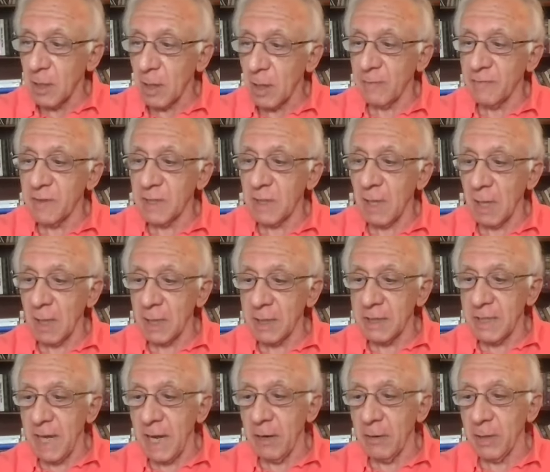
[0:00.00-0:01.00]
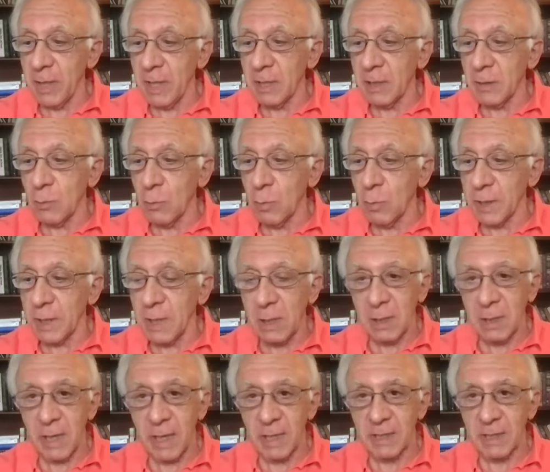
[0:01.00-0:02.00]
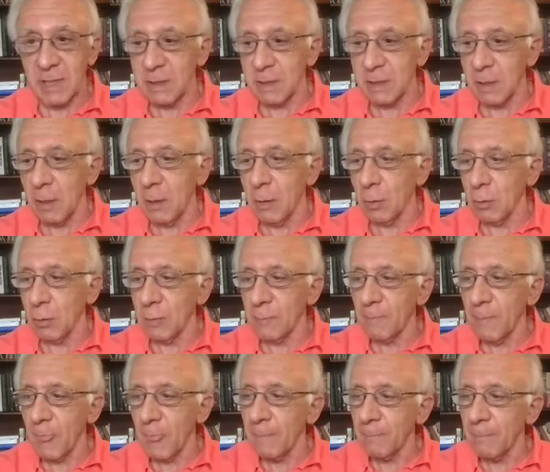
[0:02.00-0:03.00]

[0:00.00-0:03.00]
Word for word: of solidarity in the working class as a whole?